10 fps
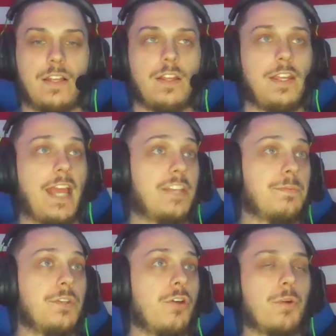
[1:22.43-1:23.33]
He has
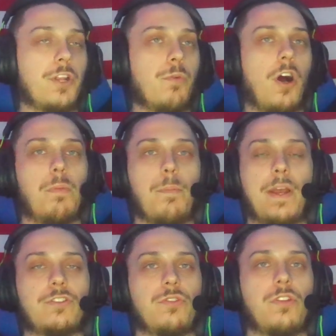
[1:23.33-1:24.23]
been doing pretty well, but
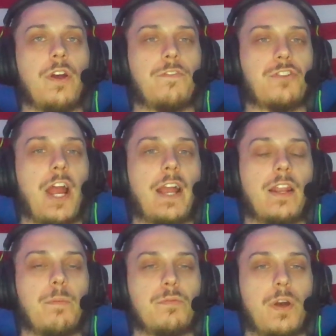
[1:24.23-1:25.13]
Mexico's a tough track,
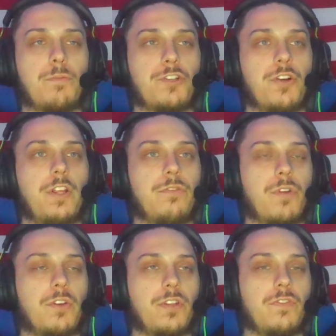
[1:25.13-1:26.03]
and I'm sure he's
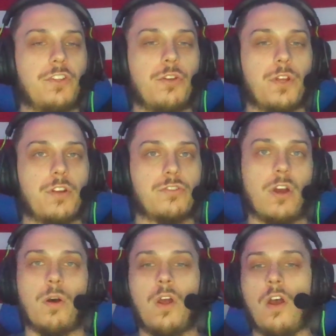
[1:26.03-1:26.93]
relatively new here.
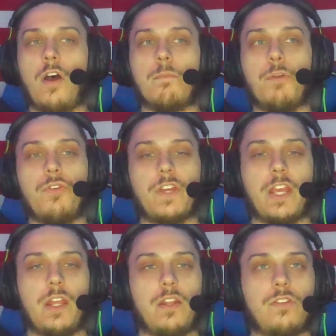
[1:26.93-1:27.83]
So, moving
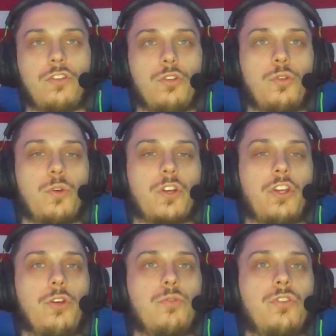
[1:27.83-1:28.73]
into
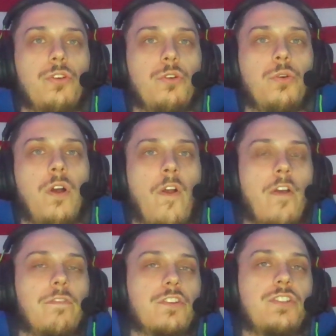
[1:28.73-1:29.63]
Q2,
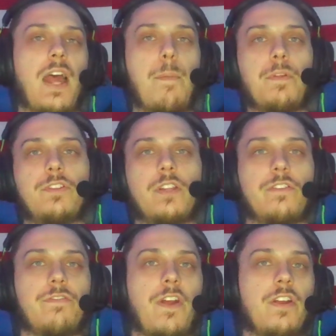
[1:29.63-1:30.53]
Verstappen sets a
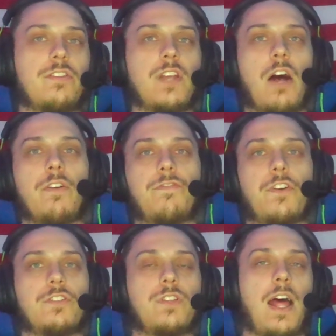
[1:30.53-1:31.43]
very solid
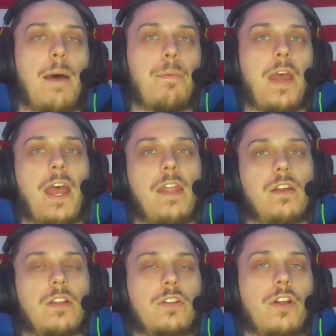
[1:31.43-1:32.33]
first lap, and
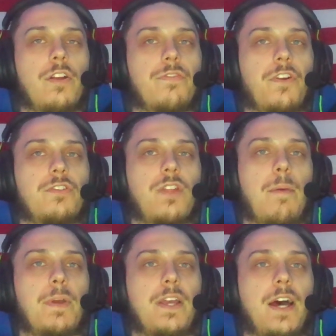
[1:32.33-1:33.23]
Leclerc's first
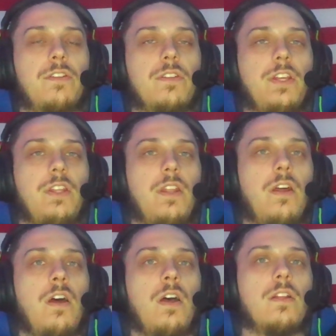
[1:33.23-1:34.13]
lap got deleted.
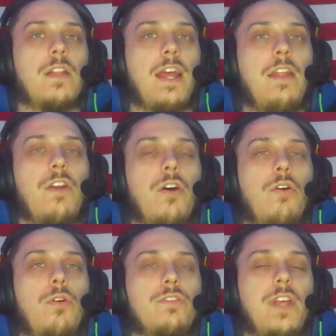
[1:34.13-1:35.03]

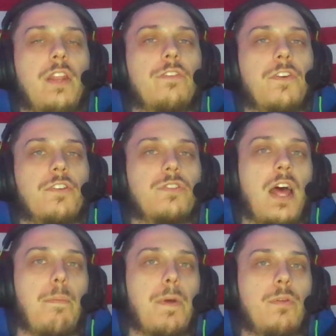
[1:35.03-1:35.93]
Lando set his first
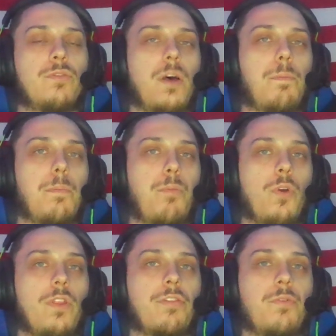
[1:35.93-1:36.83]
lap and was up zero
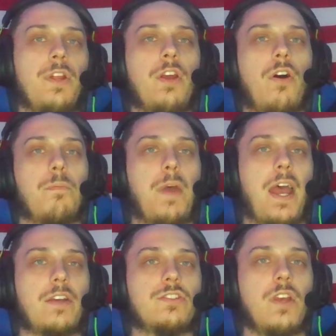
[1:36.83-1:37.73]
point 0.3 on
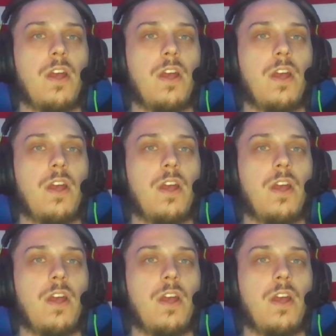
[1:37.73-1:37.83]
Max.